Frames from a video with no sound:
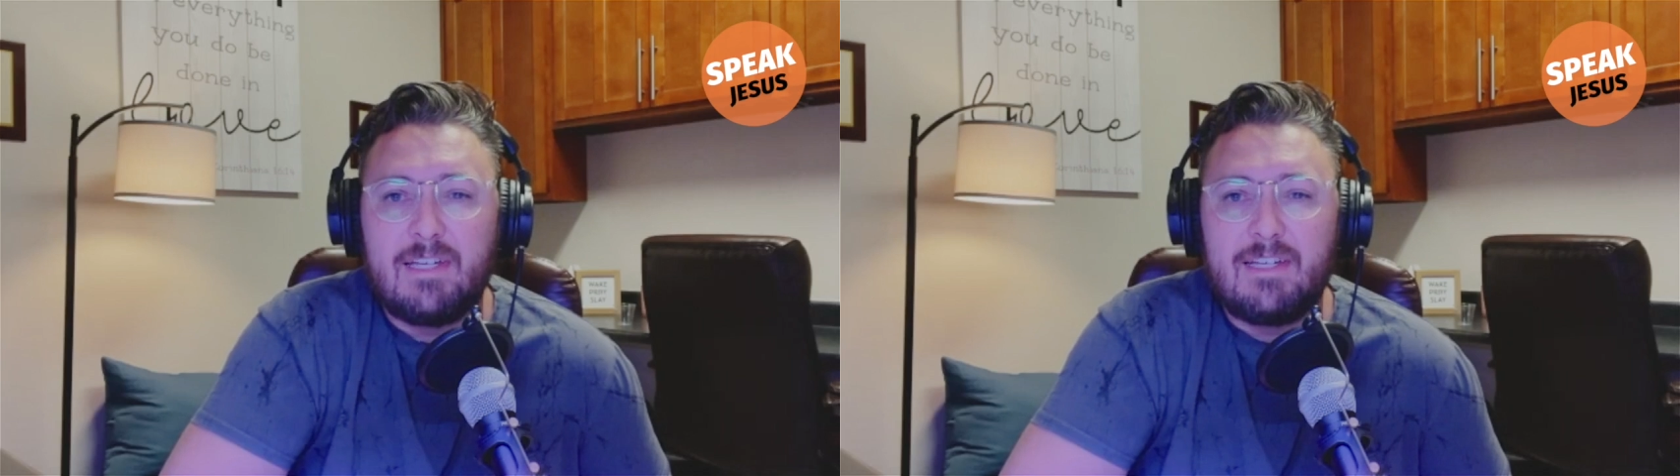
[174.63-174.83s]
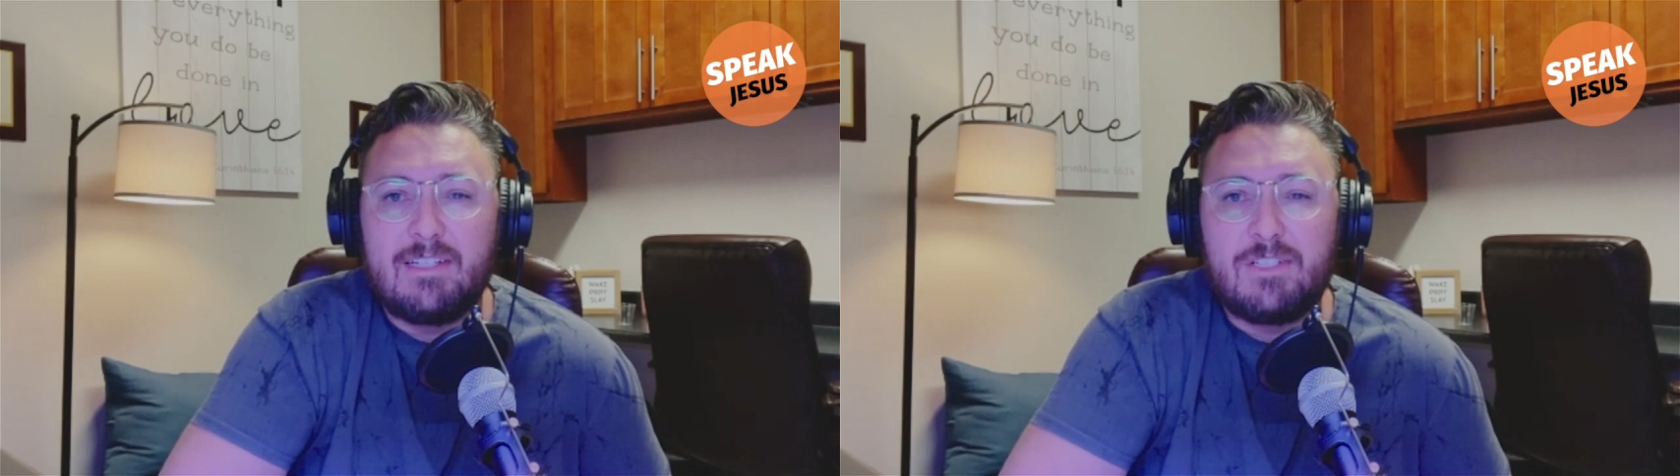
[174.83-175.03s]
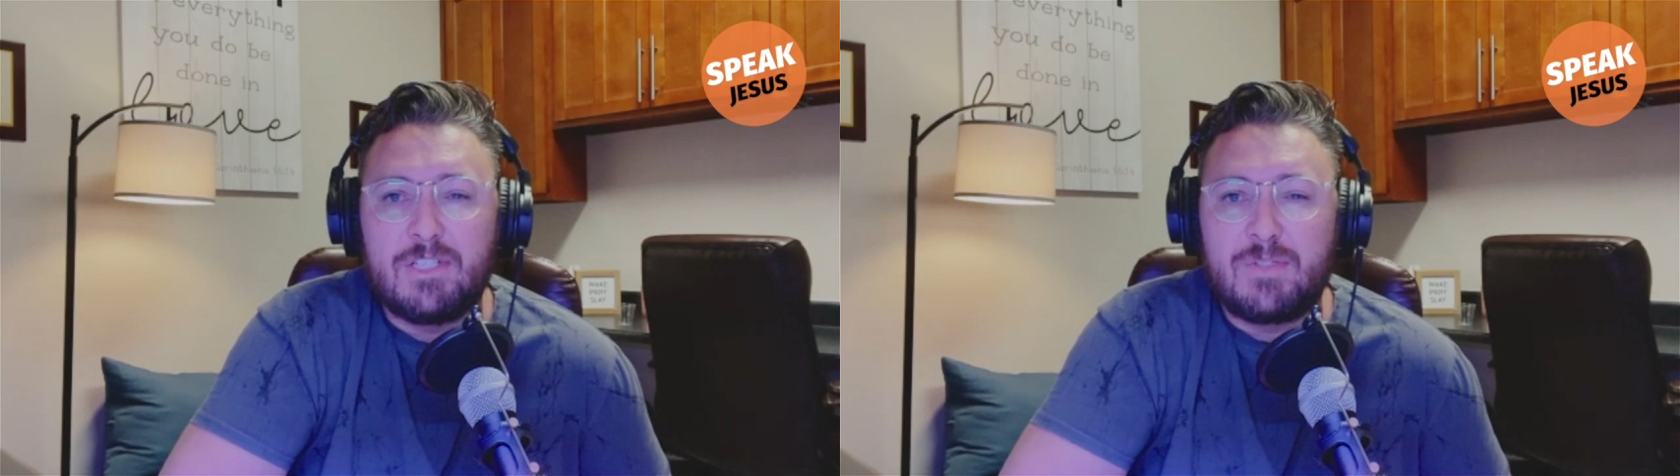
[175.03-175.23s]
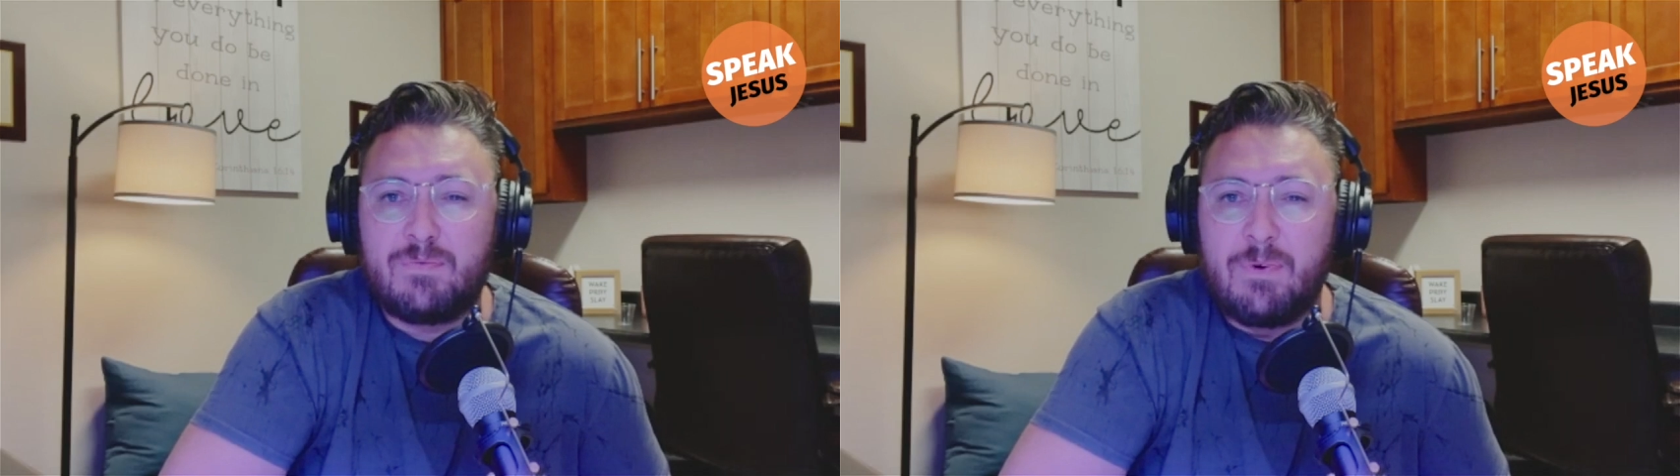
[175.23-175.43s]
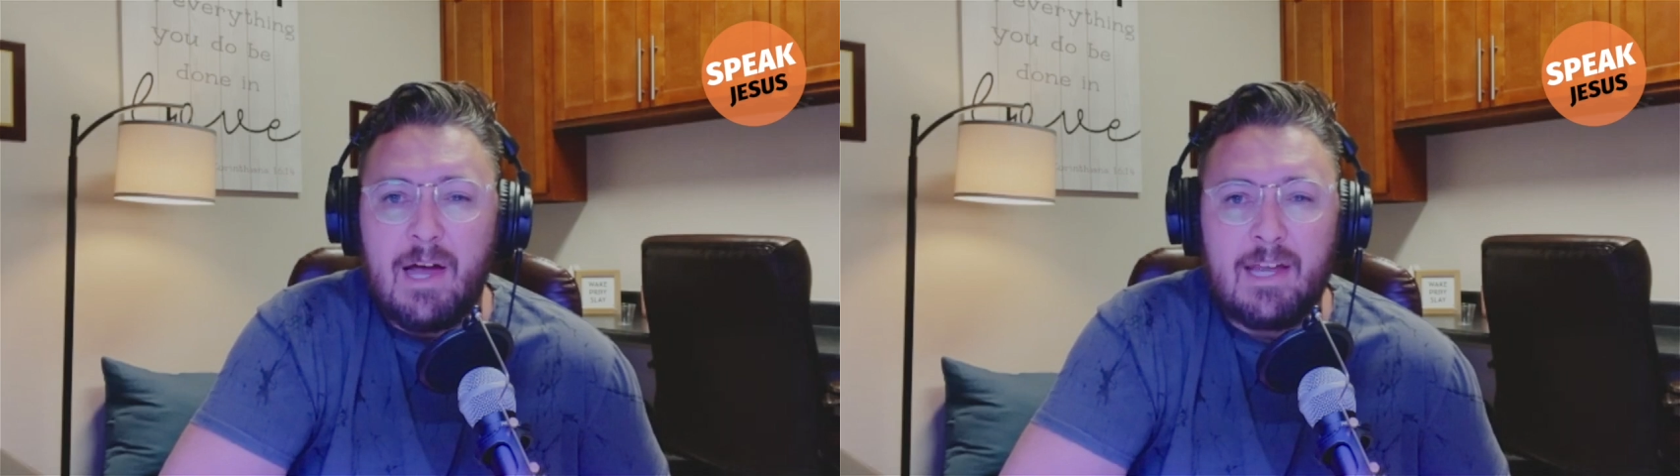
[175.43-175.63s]
just
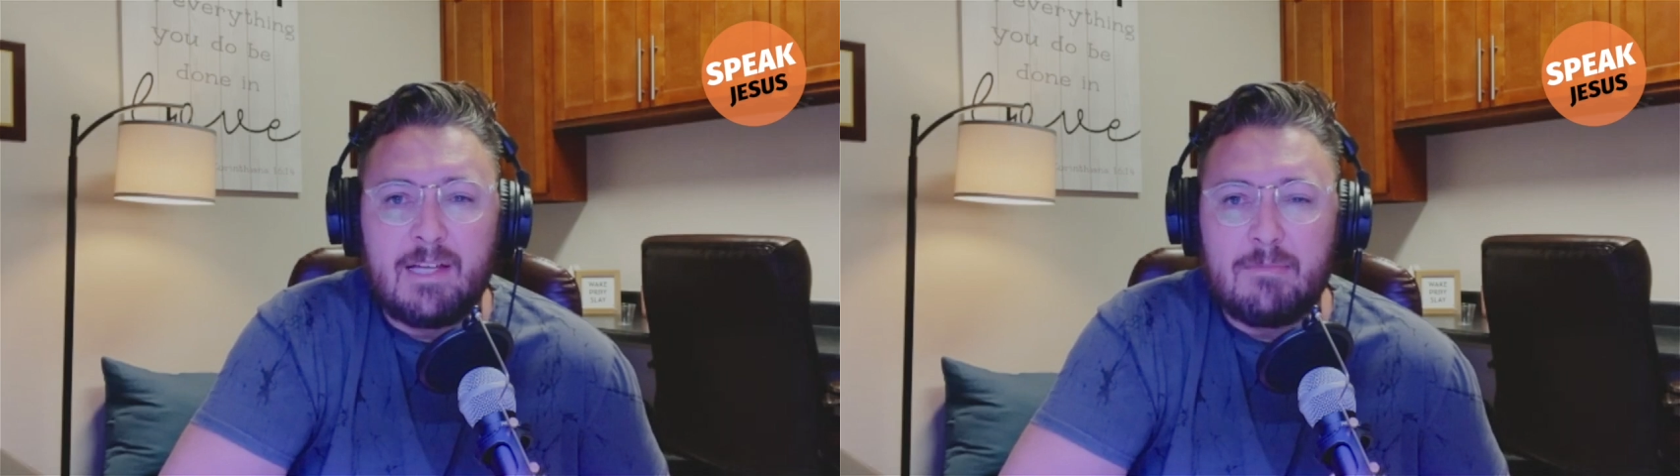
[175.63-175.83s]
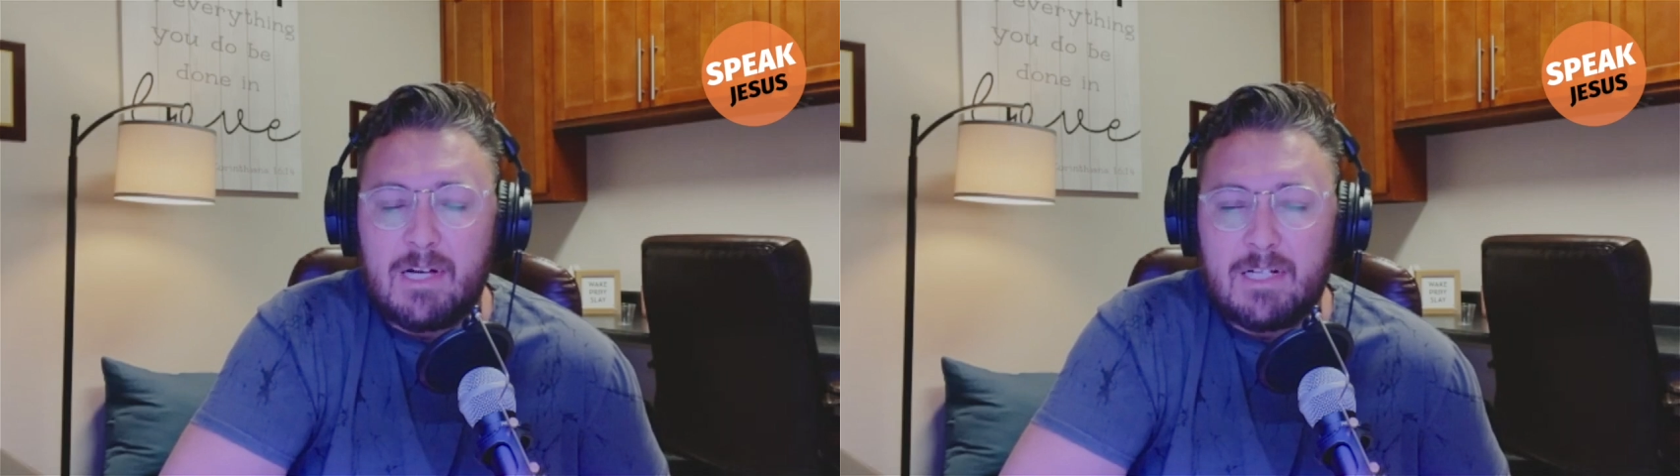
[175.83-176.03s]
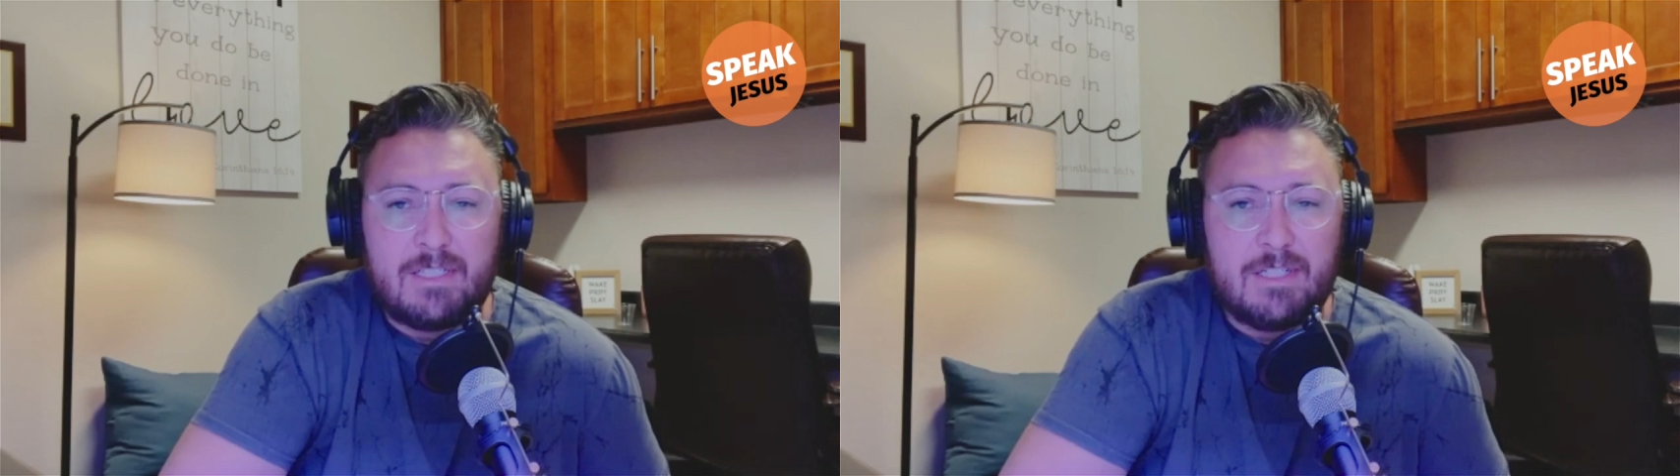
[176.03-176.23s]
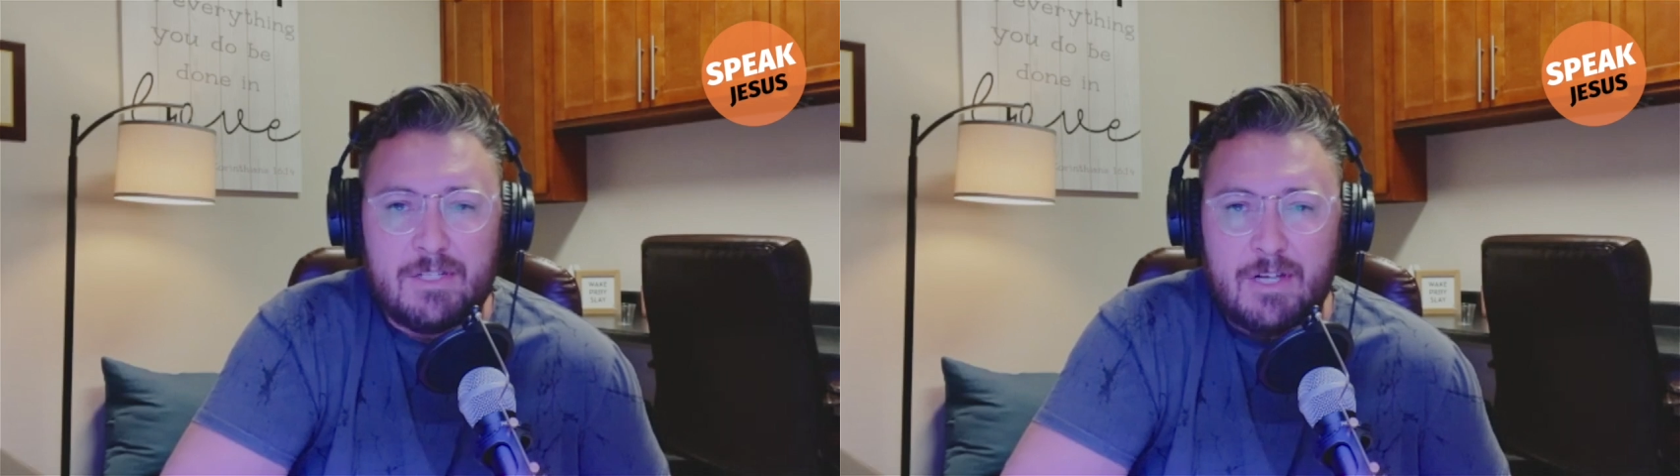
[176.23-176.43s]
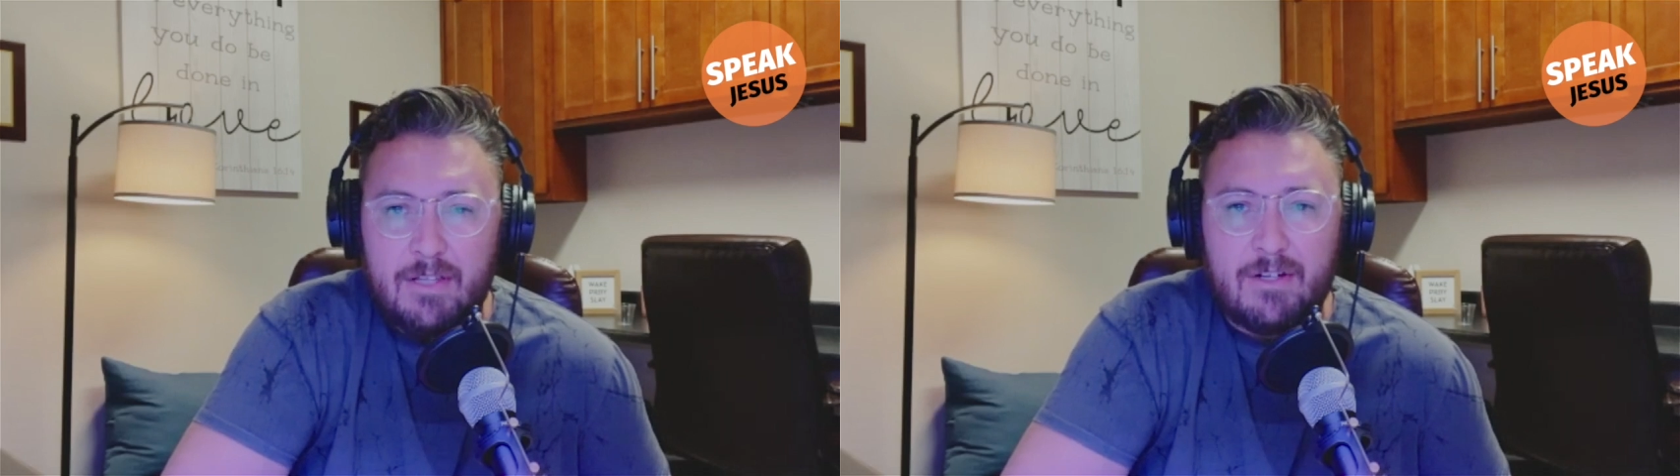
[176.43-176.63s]
fighting amongst each
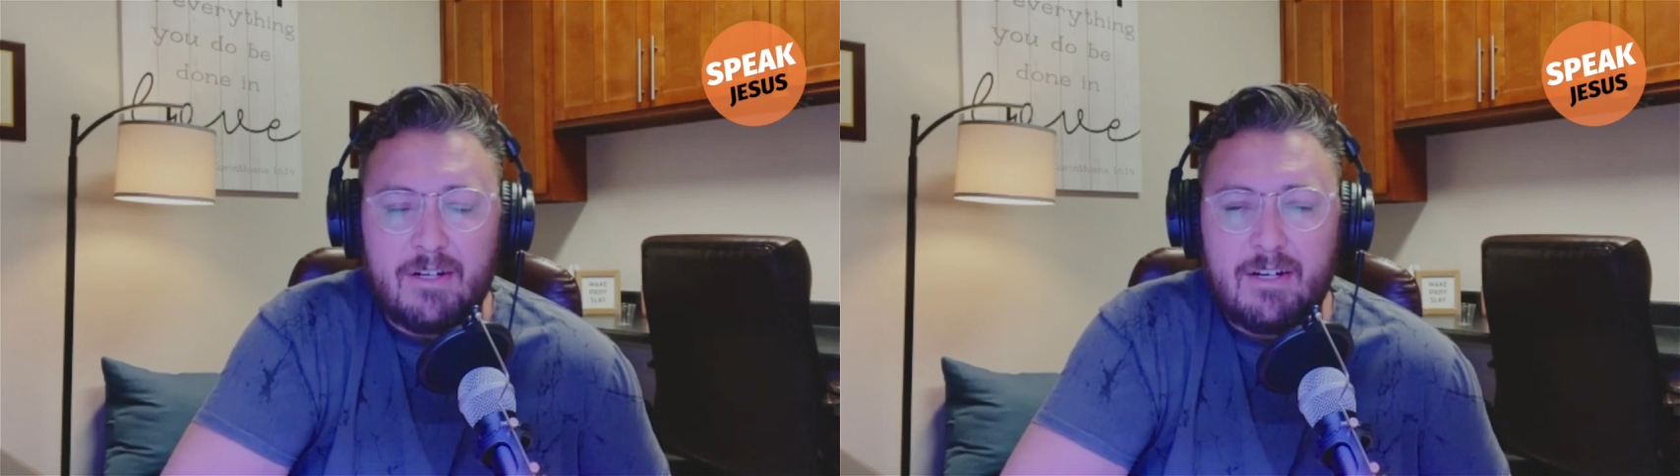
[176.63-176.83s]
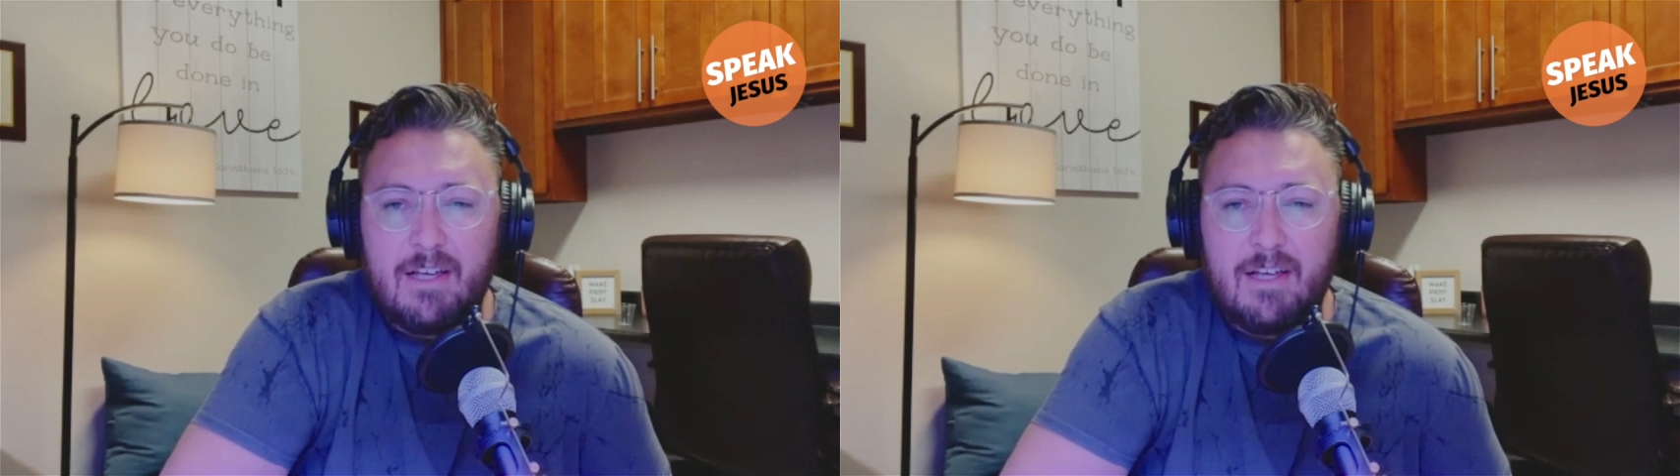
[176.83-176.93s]
other.